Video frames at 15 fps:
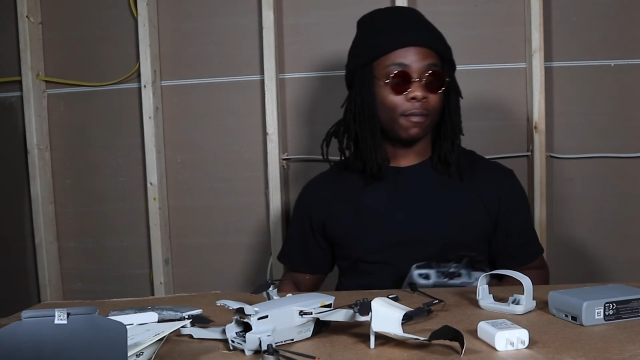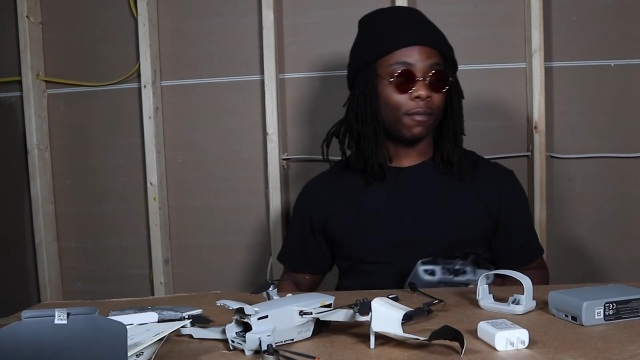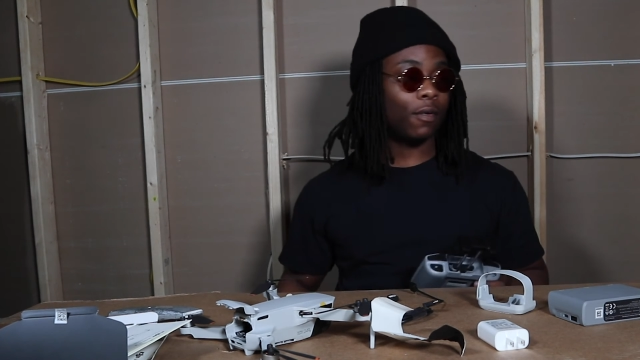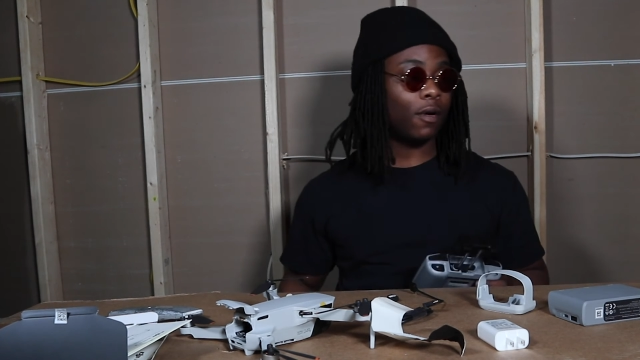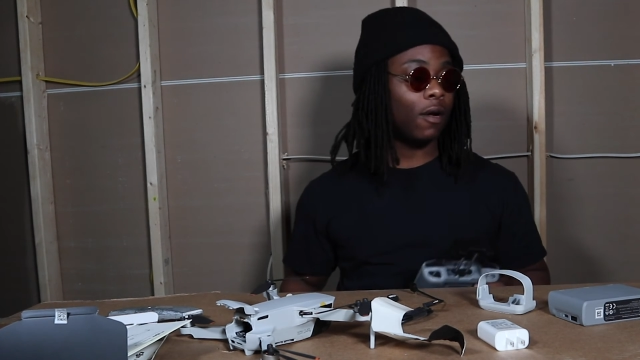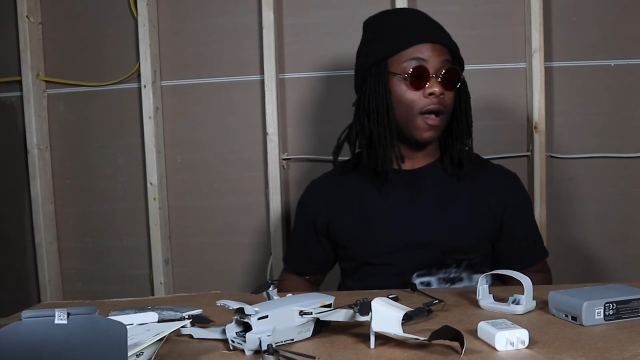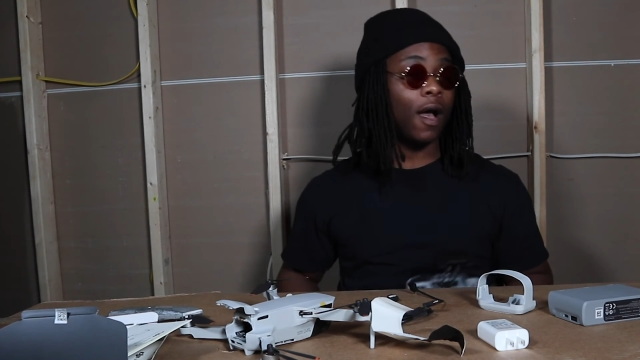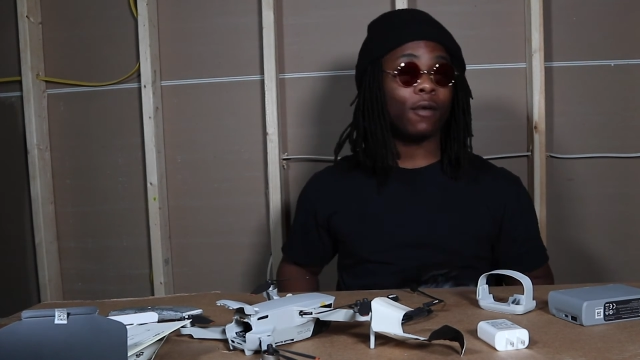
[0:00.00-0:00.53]

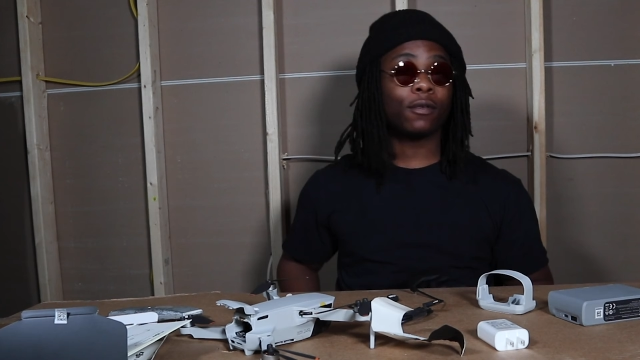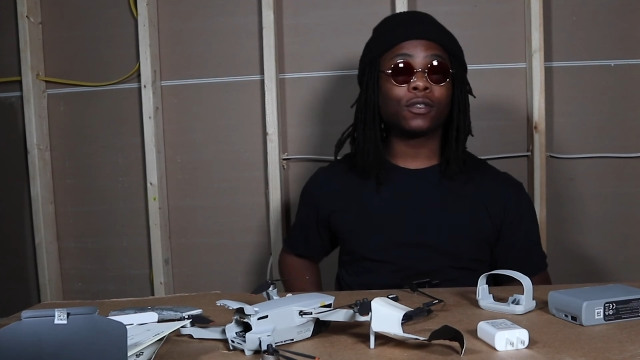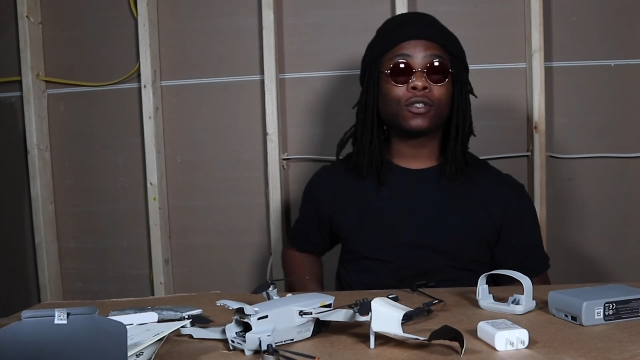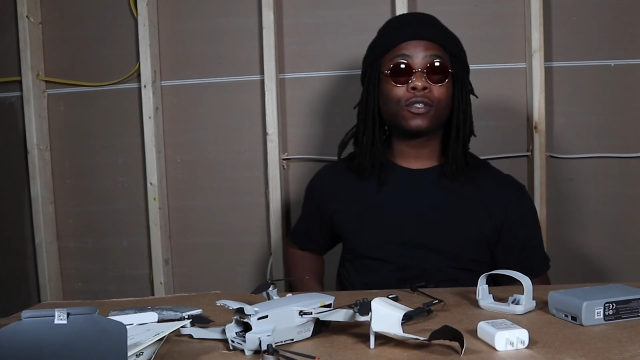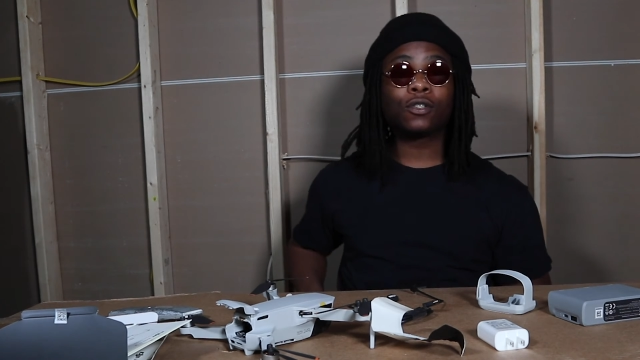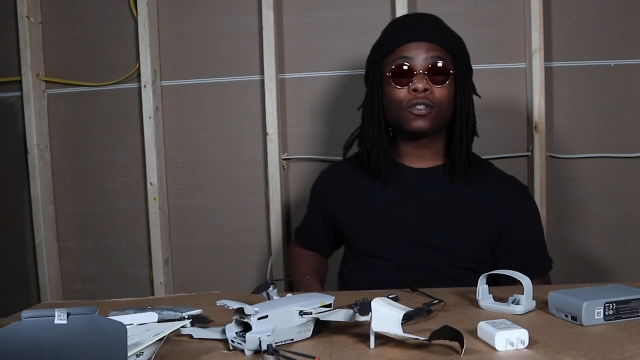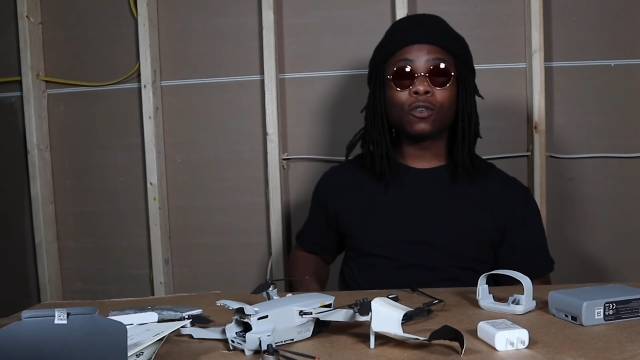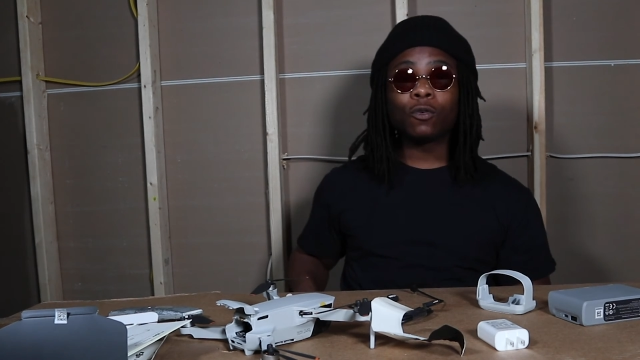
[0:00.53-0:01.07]
Bro, I was
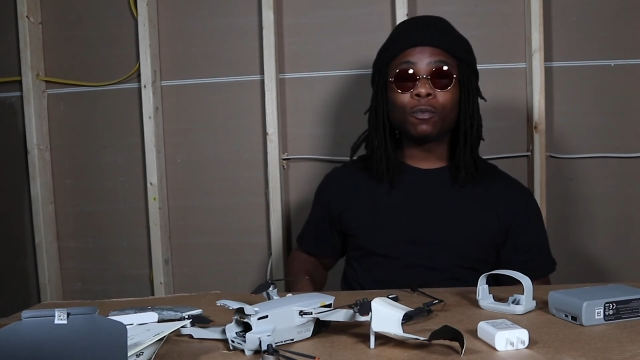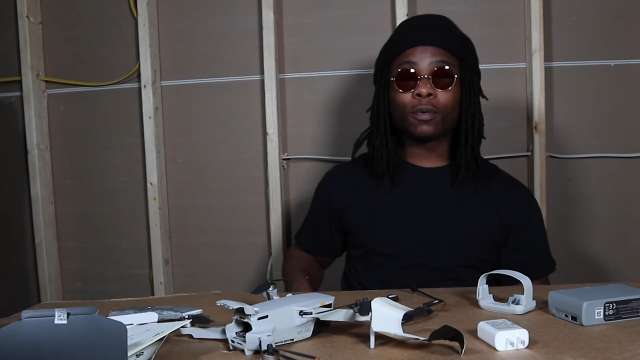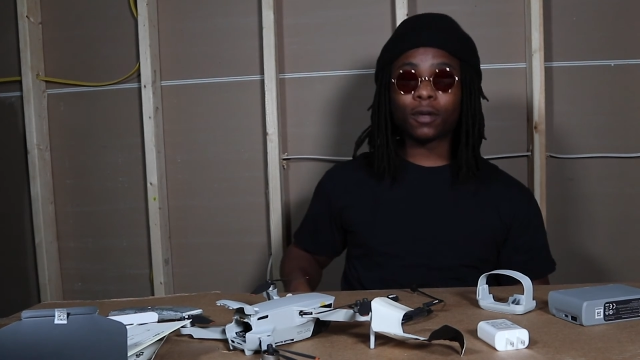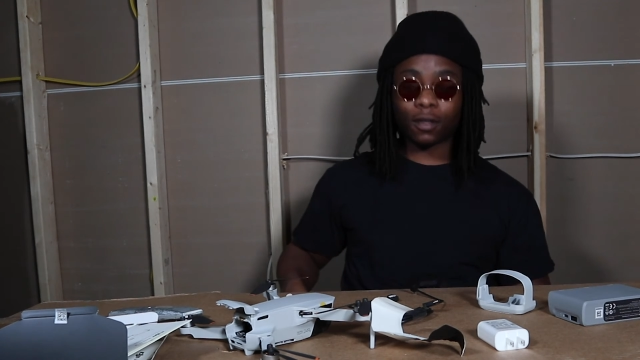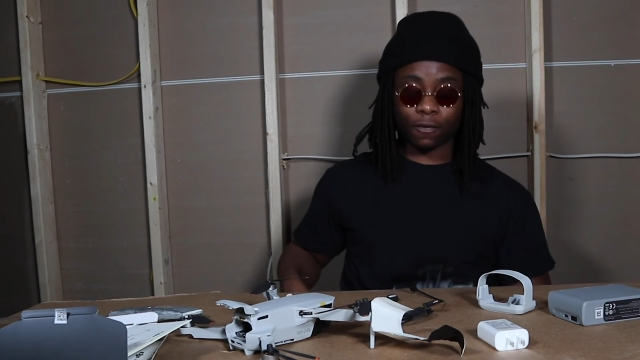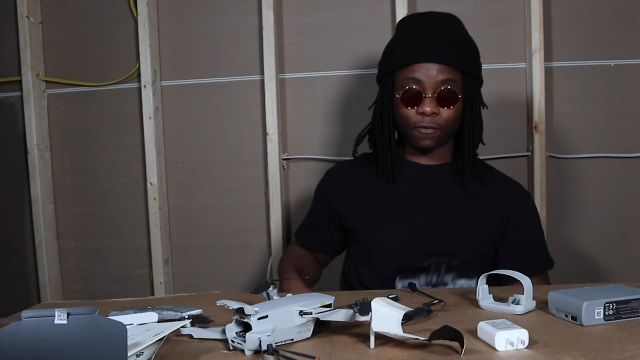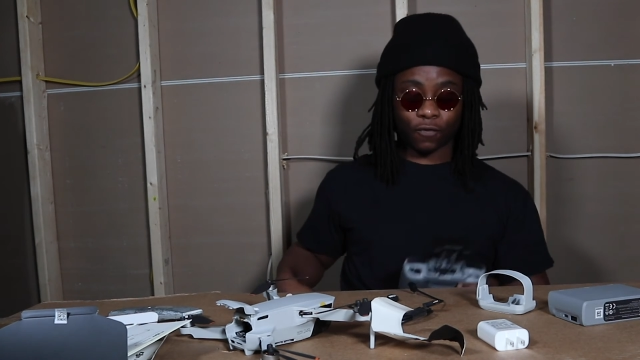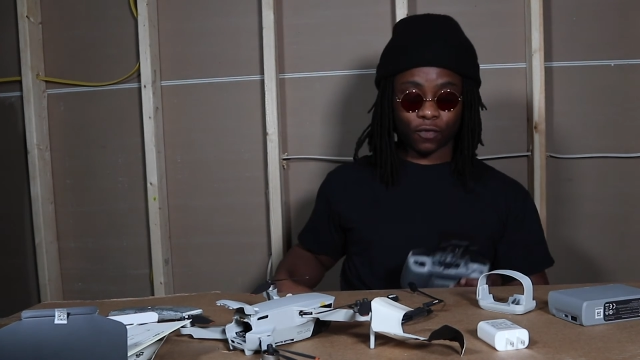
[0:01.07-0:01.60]
super
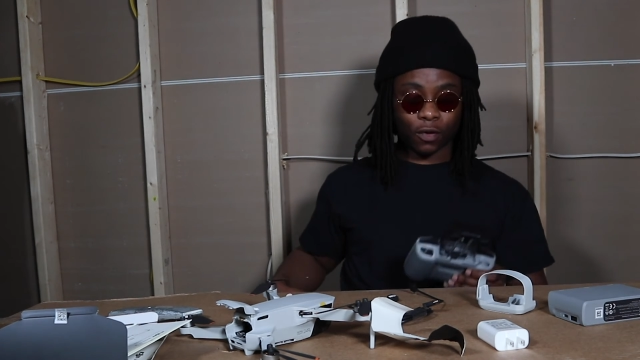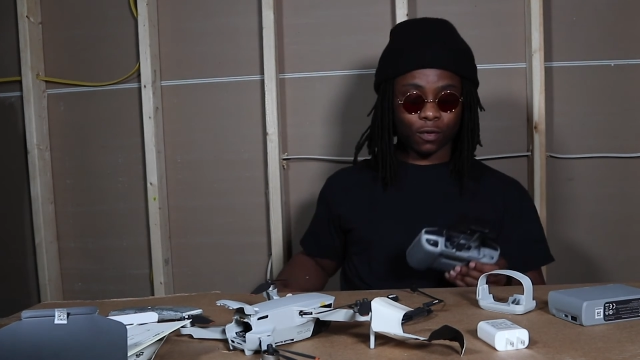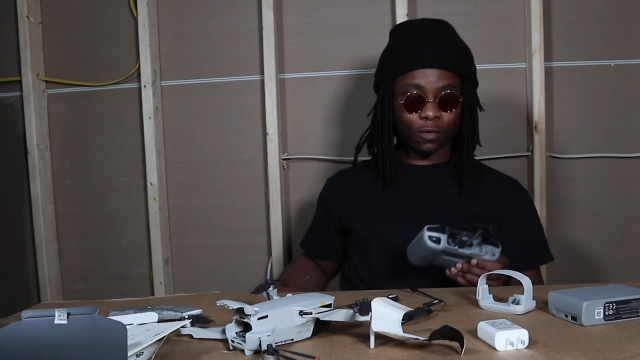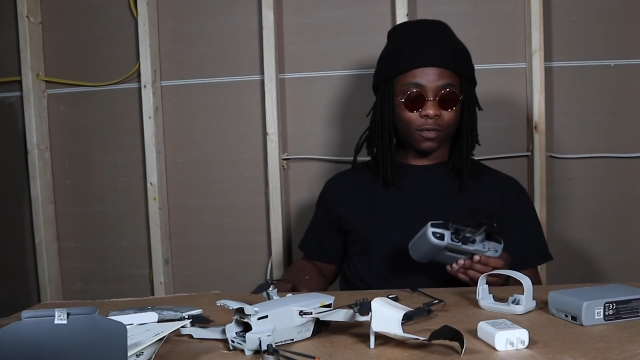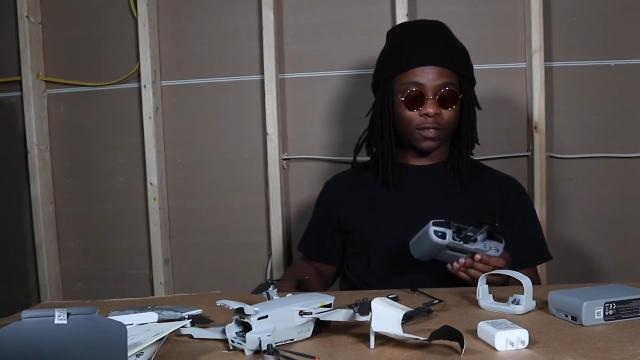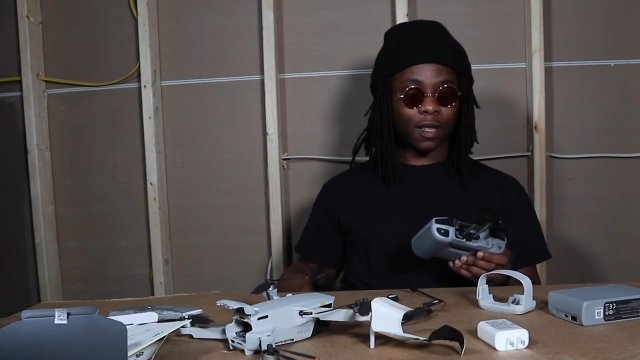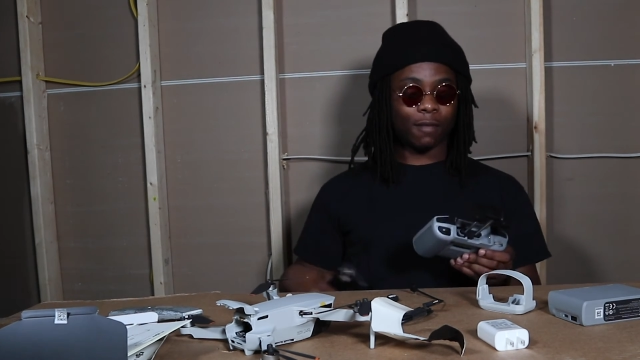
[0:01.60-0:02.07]
confused.